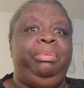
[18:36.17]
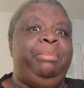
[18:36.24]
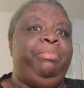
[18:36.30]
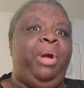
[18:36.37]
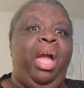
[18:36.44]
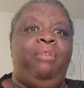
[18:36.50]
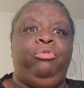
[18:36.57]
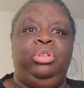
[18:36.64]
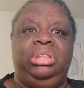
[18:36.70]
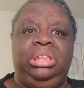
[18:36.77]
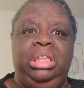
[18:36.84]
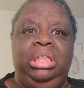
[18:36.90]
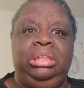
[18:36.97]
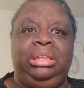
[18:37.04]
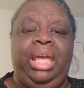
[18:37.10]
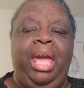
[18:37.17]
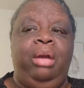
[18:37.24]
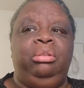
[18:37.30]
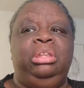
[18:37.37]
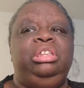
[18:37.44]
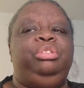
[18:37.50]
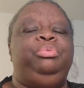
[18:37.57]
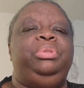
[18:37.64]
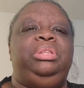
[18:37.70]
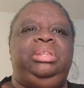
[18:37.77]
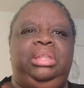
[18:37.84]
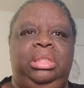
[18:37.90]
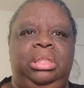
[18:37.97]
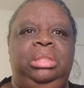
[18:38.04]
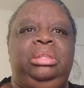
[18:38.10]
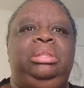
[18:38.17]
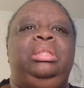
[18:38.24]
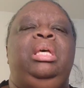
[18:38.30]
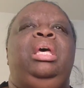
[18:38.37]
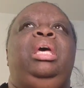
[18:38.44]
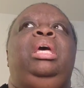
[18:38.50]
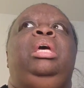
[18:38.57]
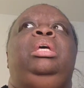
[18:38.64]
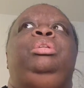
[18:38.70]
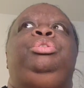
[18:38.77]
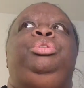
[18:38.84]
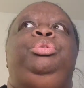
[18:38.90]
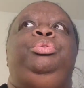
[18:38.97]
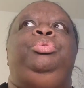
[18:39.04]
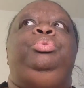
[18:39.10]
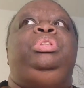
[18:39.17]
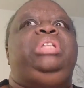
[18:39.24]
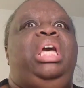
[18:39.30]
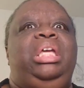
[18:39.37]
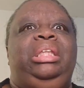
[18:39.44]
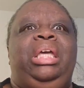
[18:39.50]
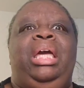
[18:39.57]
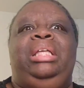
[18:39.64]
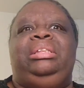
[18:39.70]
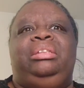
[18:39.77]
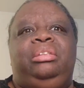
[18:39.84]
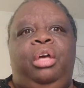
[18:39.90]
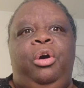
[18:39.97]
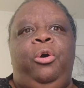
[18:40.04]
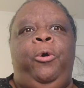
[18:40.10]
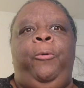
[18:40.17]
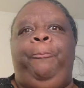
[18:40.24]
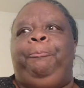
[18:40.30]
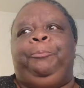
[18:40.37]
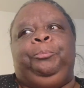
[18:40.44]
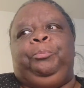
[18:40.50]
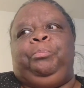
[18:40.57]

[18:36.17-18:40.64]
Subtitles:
People have receipts, countless receipts to say that. So